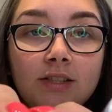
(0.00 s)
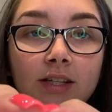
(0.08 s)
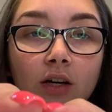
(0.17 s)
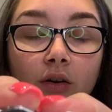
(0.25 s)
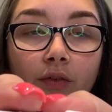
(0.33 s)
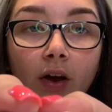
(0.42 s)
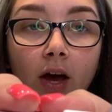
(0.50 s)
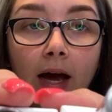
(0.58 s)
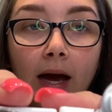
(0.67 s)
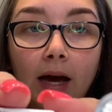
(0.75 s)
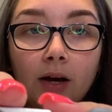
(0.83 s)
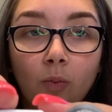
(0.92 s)
silver
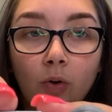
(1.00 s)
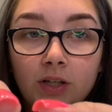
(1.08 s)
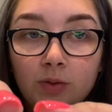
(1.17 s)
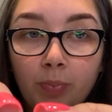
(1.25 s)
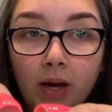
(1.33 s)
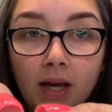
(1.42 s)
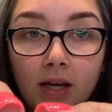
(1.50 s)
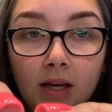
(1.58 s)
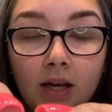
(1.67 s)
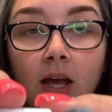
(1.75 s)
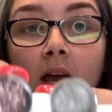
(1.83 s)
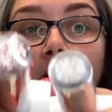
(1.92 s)
and one is pink.